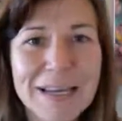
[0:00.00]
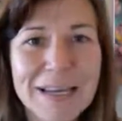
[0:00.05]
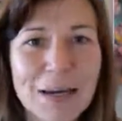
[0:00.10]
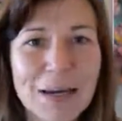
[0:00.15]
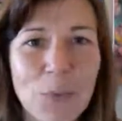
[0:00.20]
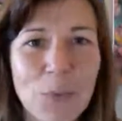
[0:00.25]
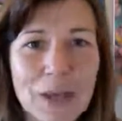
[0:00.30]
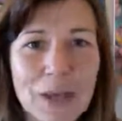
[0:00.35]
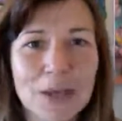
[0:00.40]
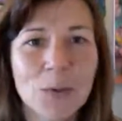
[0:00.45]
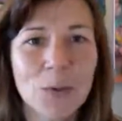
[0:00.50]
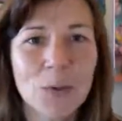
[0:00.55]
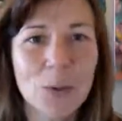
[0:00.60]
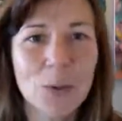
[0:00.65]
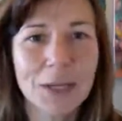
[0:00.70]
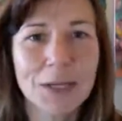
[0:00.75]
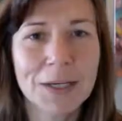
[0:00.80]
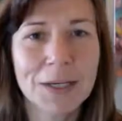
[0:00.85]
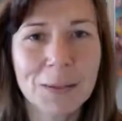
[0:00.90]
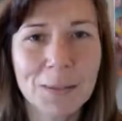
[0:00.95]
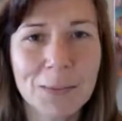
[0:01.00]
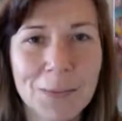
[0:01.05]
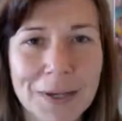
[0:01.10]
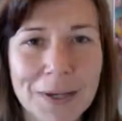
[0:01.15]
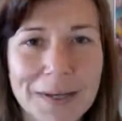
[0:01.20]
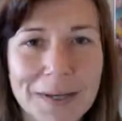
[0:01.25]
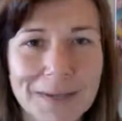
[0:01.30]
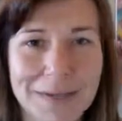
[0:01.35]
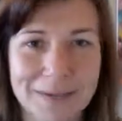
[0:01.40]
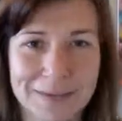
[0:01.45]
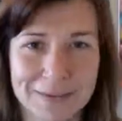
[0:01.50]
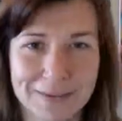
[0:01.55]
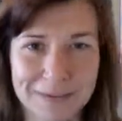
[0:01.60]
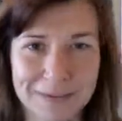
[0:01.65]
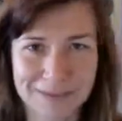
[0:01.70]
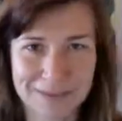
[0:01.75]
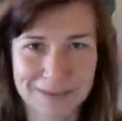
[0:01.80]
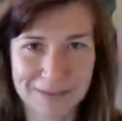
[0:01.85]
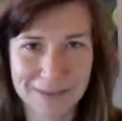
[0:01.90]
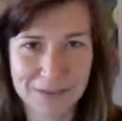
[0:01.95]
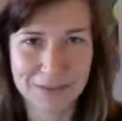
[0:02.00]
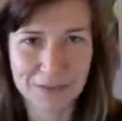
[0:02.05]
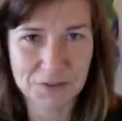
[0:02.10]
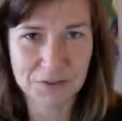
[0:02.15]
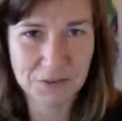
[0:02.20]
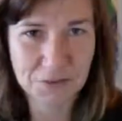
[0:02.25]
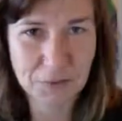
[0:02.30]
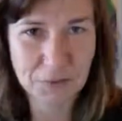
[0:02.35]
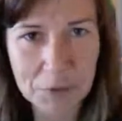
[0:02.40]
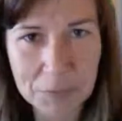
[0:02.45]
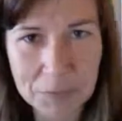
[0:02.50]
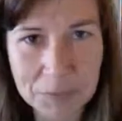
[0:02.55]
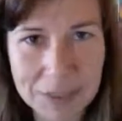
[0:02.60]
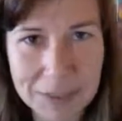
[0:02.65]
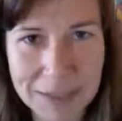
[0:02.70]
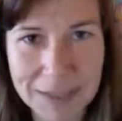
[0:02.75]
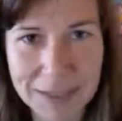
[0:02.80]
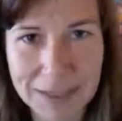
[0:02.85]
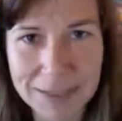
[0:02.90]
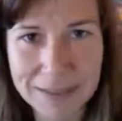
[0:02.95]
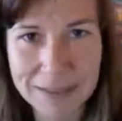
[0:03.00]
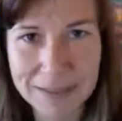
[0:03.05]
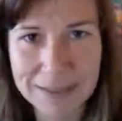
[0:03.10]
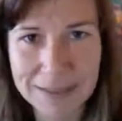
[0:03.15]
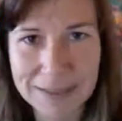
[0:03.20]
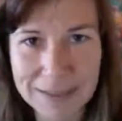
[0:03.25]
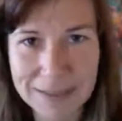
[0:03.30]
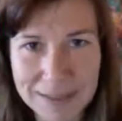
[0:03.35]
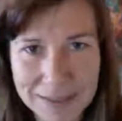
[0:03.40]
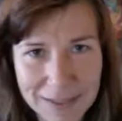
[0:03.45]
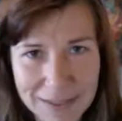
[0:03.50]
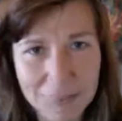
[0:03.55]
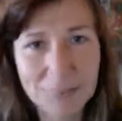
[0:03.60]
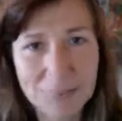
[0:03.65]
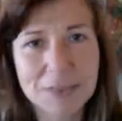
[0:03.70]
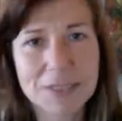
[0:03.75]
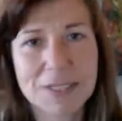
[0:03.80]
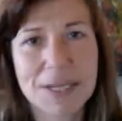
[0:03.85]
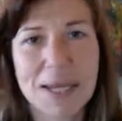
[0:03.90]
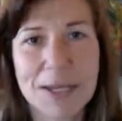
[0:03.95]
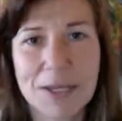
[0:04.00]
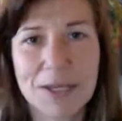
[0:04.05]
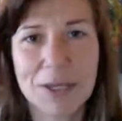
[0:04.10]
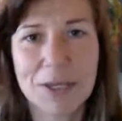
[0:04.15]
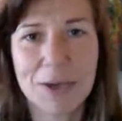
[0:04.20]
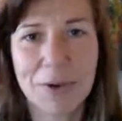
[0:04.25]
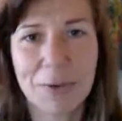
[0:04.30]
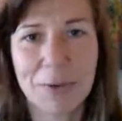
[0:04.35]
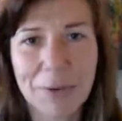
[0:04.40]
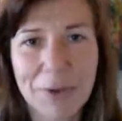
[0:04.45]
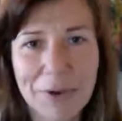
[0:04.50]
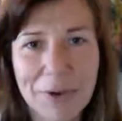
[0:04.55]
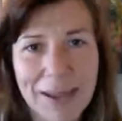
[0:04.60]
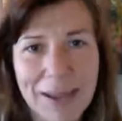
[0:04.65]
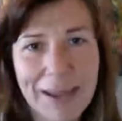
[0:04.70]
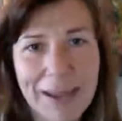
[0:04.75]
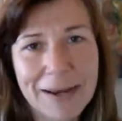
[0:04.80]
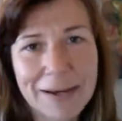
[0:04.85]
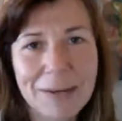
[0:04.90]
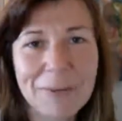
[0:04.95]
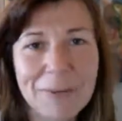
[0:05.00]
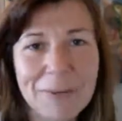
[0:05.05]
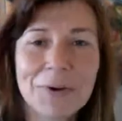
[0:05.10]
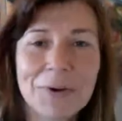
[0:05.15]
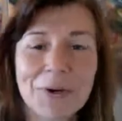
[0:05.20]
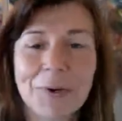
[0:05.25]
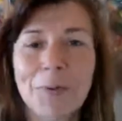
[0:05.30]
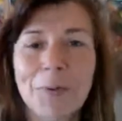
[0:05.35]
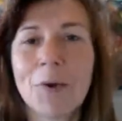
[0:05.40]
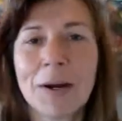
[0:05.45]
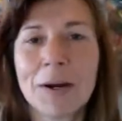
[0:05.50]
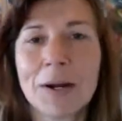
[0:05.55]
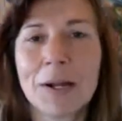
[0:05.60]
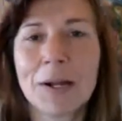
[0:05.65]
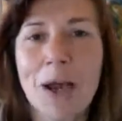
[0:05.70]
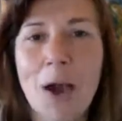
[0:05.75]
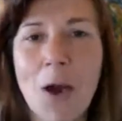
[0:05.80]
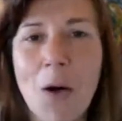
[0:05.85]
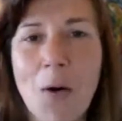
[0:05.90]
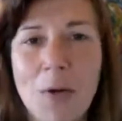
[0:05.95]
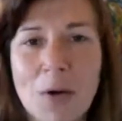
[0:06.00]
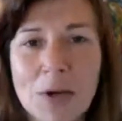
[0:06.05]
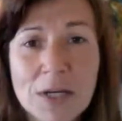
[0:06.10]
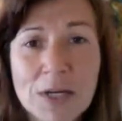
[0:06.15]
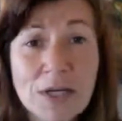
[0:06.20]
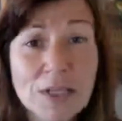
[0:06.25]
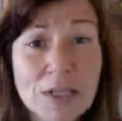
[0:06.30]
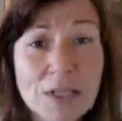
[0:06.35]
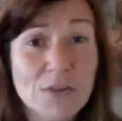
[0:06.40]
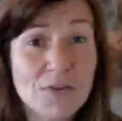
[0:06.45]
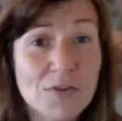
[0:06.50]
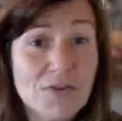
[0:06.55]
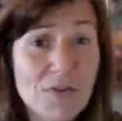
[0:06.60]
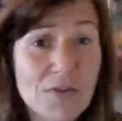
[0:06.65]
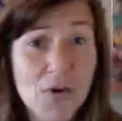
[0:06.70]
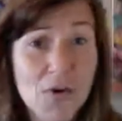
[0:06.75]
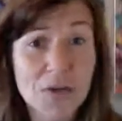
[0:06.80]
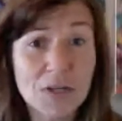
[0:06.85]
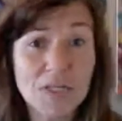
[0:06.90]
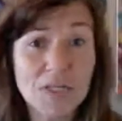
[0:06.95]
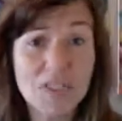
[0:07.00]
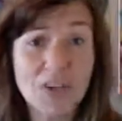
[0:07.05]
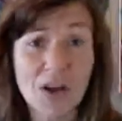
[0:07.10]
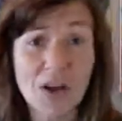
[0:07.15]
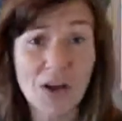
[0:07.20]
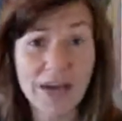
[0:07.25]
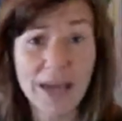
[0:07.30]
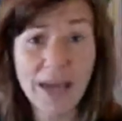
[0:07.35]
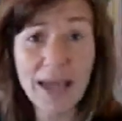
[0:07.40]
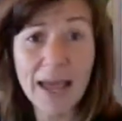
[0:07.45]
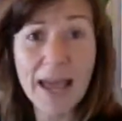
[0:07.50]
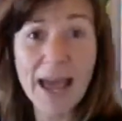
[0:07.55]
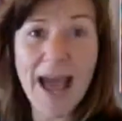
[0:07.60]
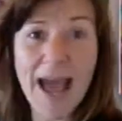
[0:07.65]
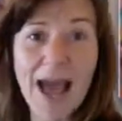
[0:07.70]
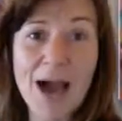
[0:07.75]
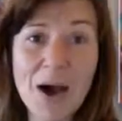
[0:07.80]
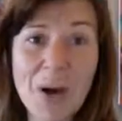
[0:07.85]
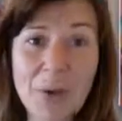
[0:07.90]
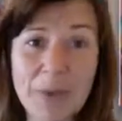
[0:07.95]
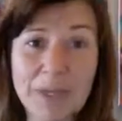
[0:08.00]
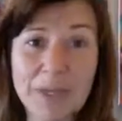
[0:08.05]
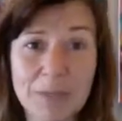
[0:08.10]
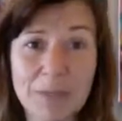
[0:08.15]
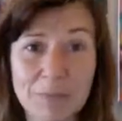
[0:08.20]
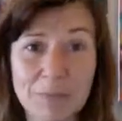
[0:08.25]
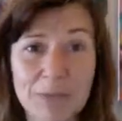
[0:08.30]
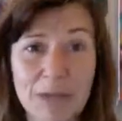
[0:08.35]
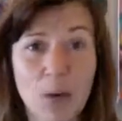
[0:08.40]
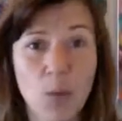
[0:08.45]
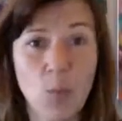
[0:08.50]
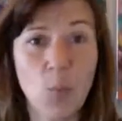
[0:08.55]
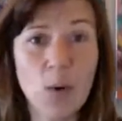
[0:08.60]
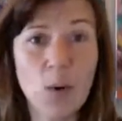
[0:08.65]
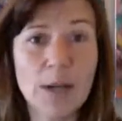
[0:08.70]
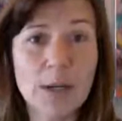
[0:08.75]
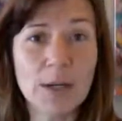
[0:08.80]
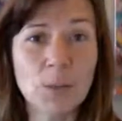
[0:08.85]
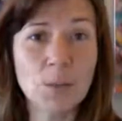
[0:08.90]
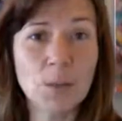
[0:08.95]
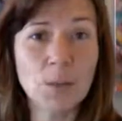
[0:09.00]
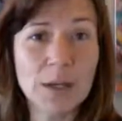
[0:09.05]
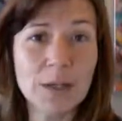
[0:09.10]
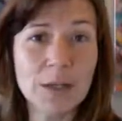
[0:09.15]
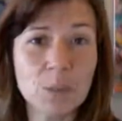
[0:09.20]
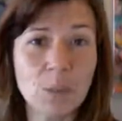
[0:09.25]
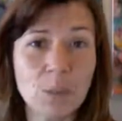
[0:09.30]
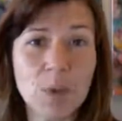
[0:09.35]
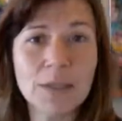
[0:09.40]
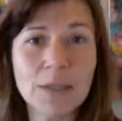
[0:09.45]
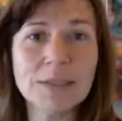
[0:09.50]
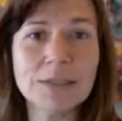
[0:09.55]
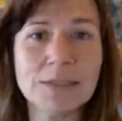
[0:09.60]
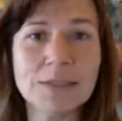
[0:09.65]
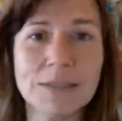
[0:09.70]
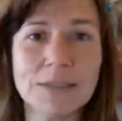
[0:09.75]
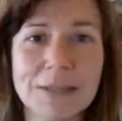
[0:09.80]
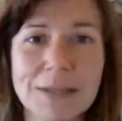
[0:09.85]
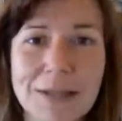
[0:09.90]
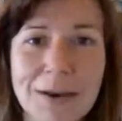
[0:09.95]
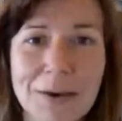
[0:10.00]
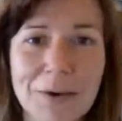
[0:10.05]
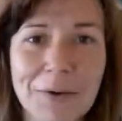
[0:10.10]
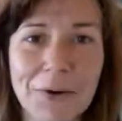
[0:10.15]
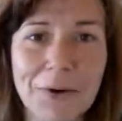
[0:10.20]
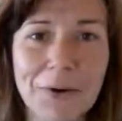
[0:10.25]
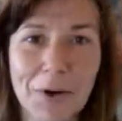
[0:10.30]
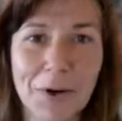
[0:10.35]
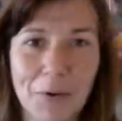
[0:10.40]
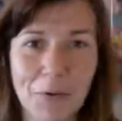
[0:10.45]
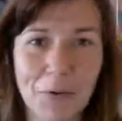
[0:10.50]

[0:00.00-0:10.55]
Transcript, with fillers: Win, win, win is the formula that will take you anywhere you want to go. So focus on how it can be a win-win-win scenario,